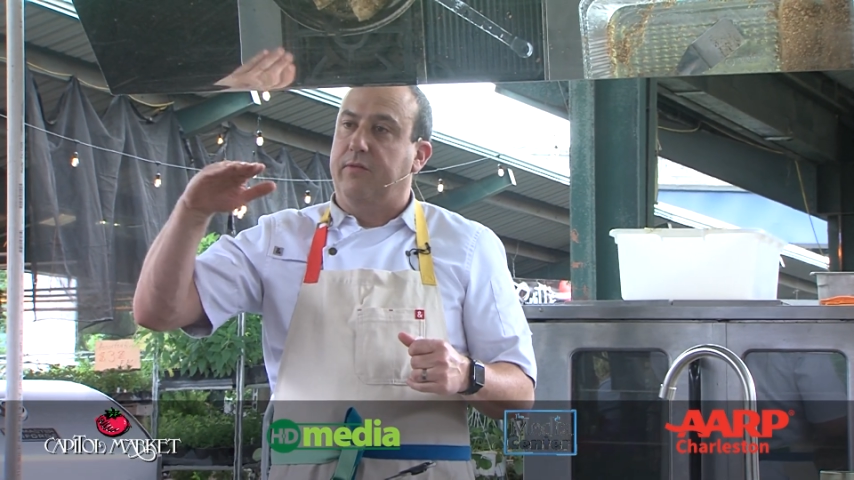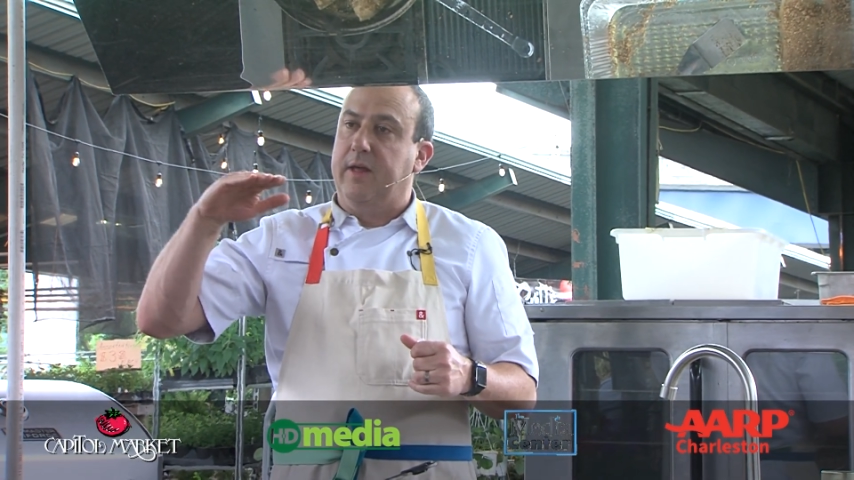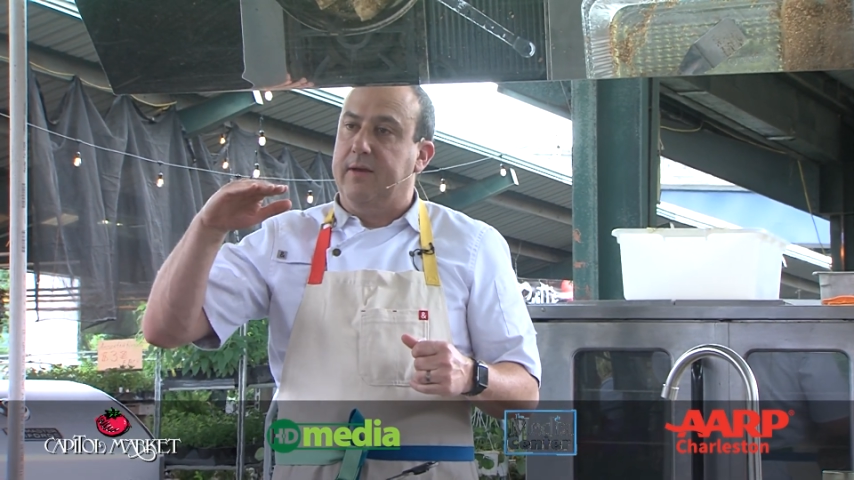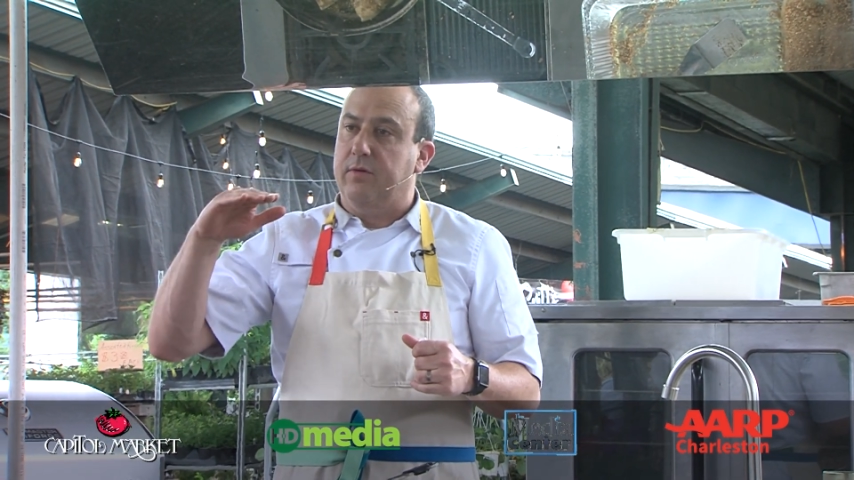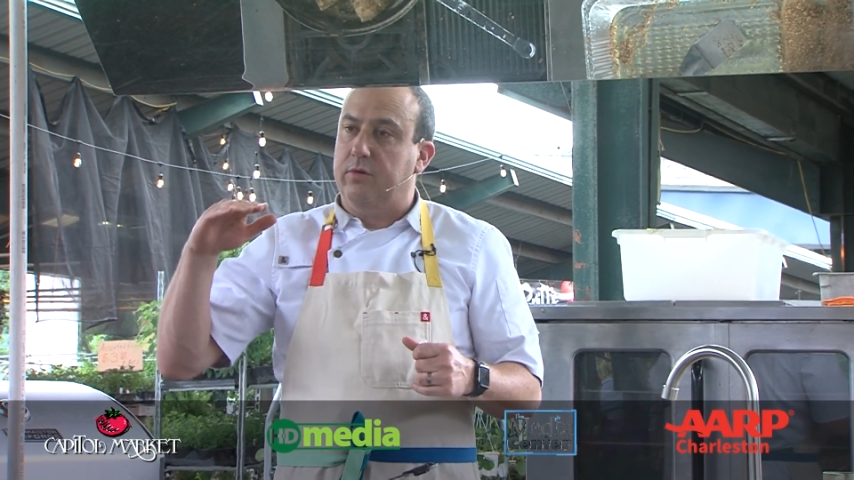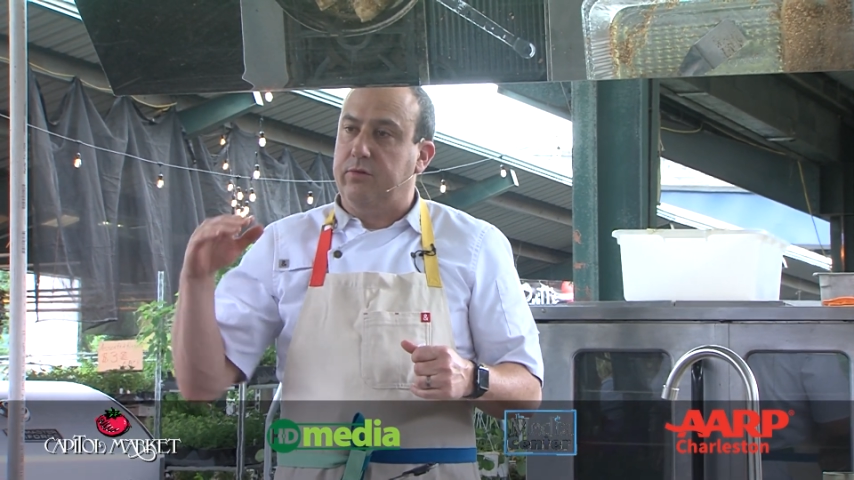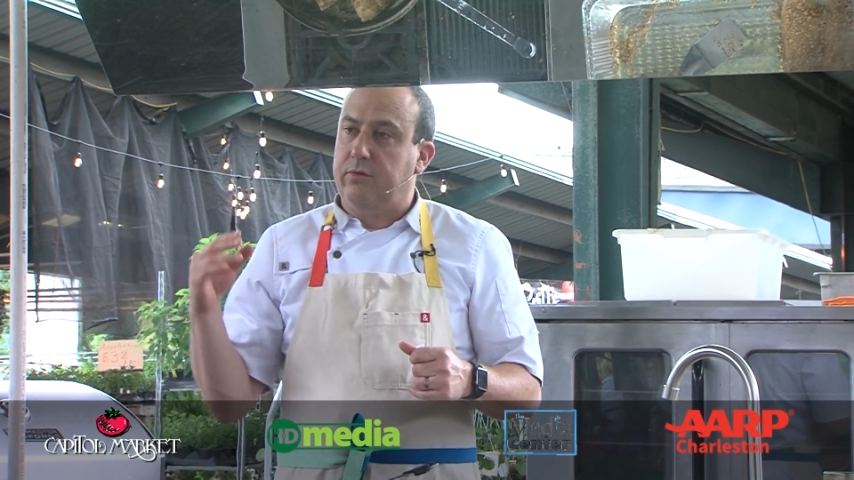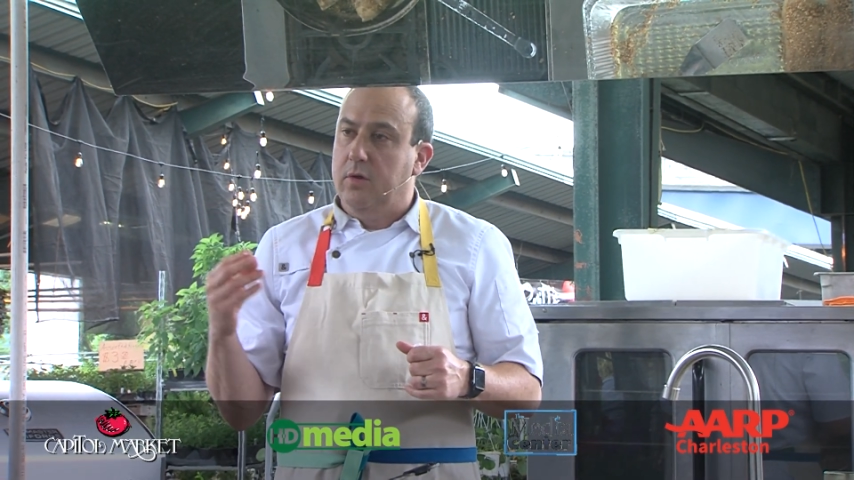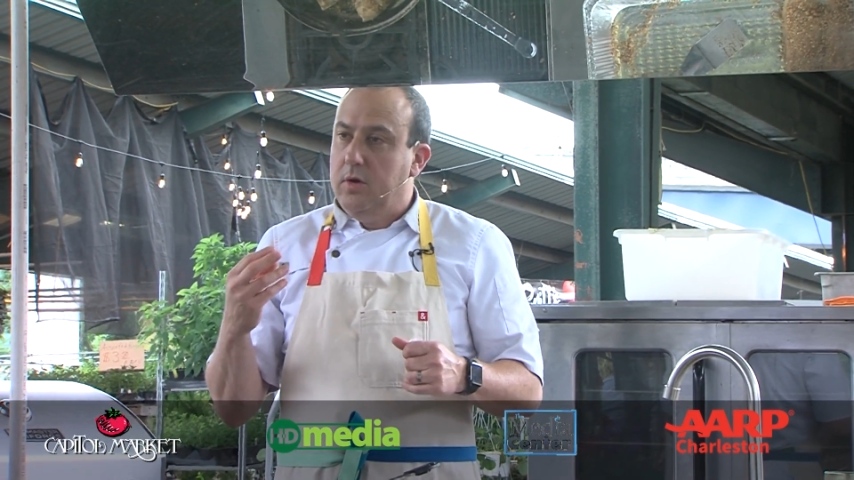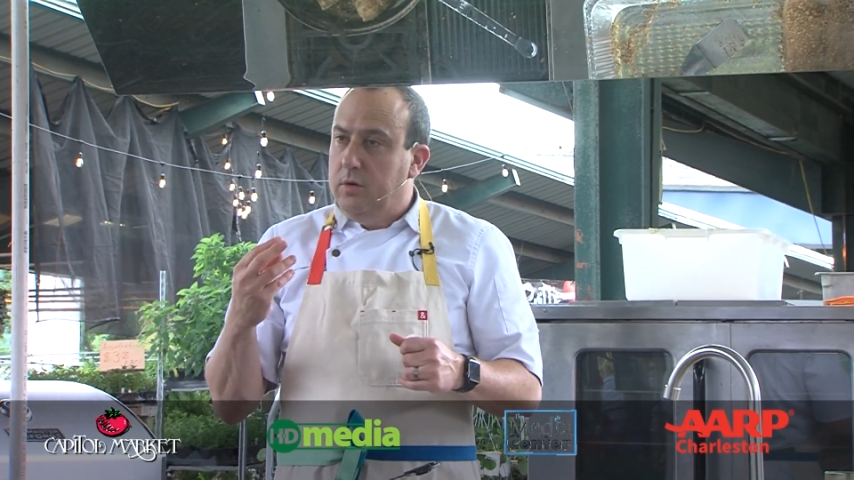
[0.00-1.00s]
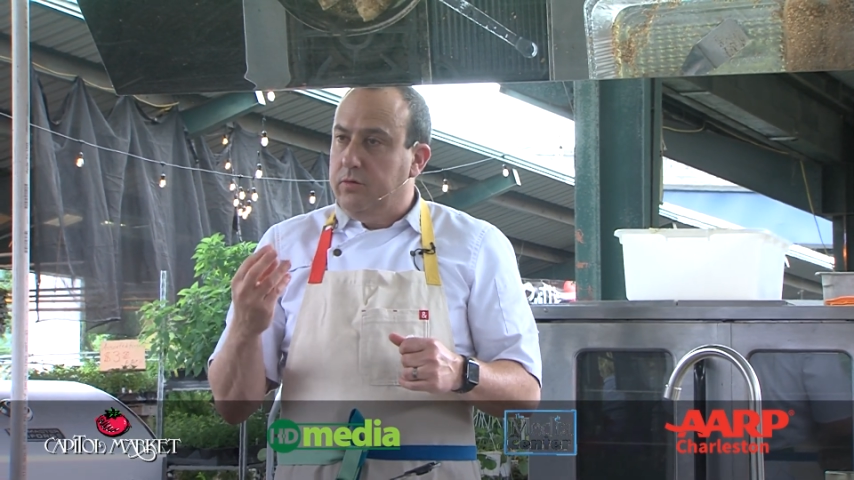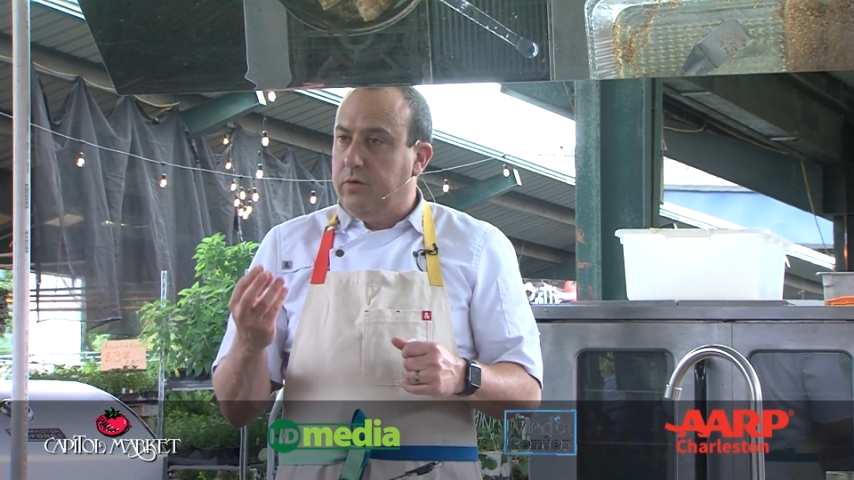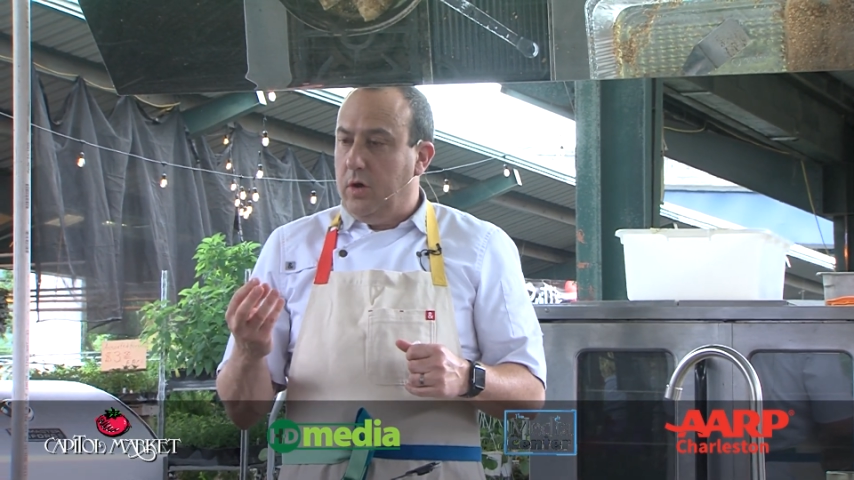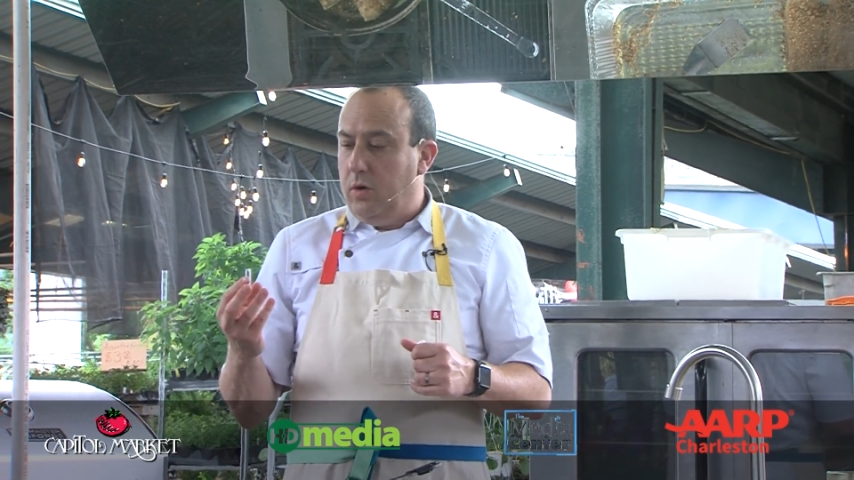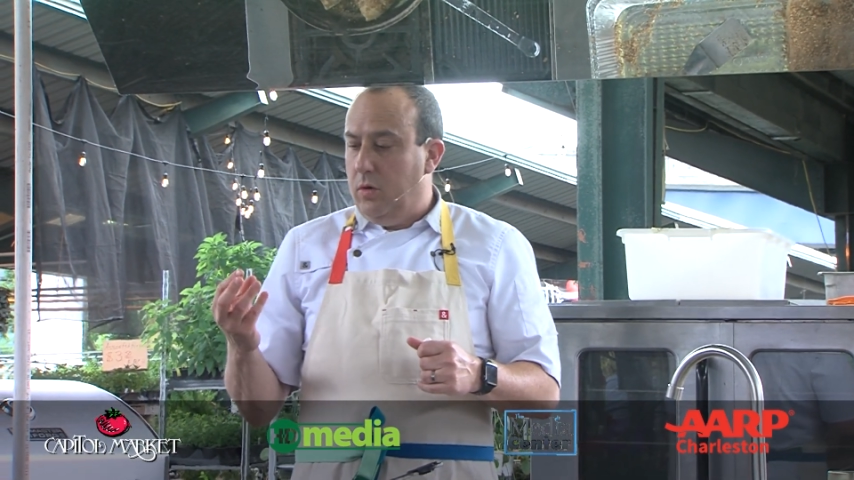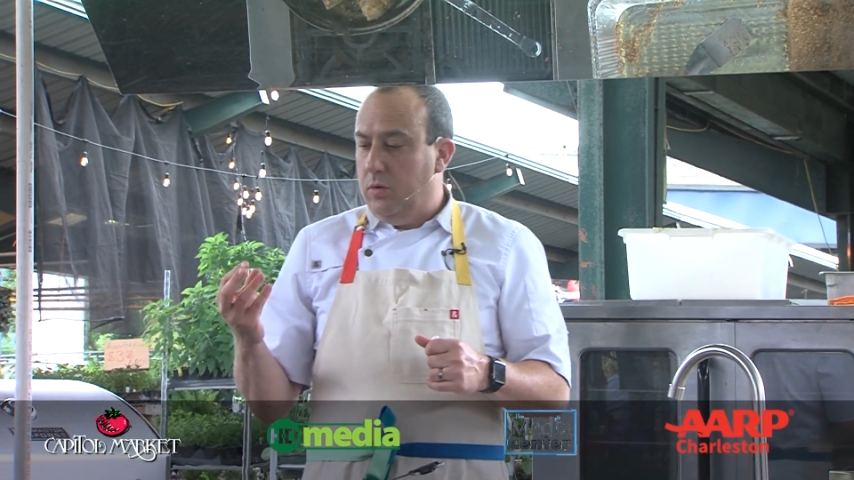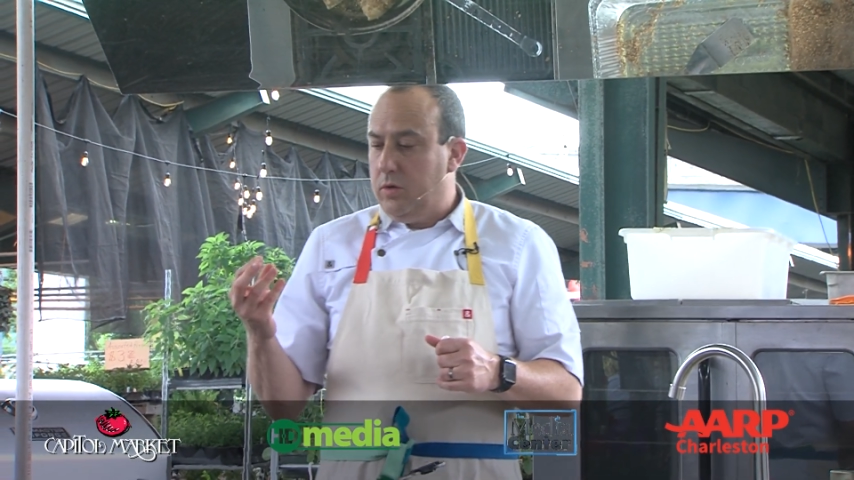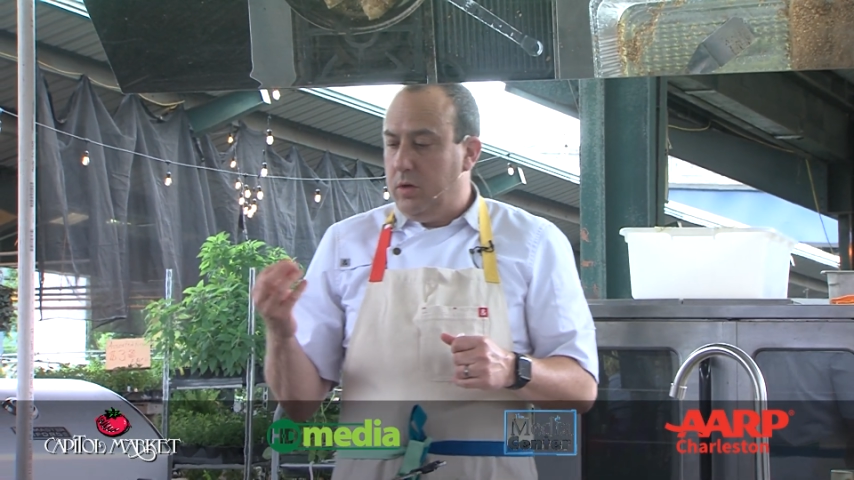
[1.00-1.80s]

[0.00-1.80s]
flavors. So